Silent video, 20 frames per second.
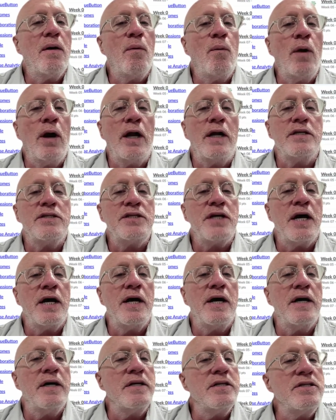where it
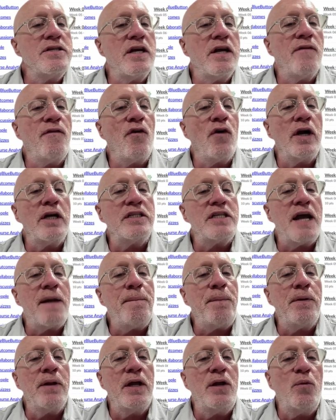says, for
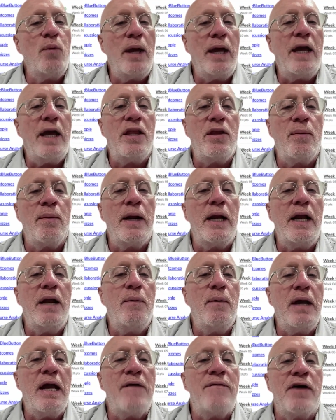example, in week 3,
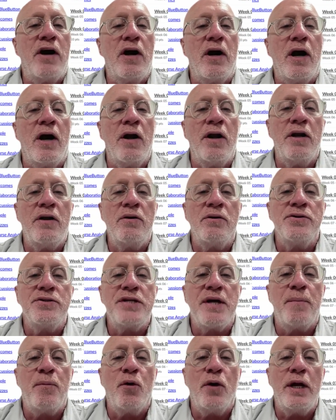we have our article
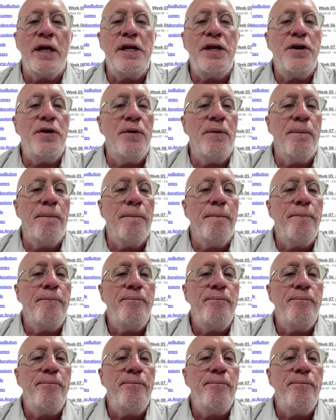summary due,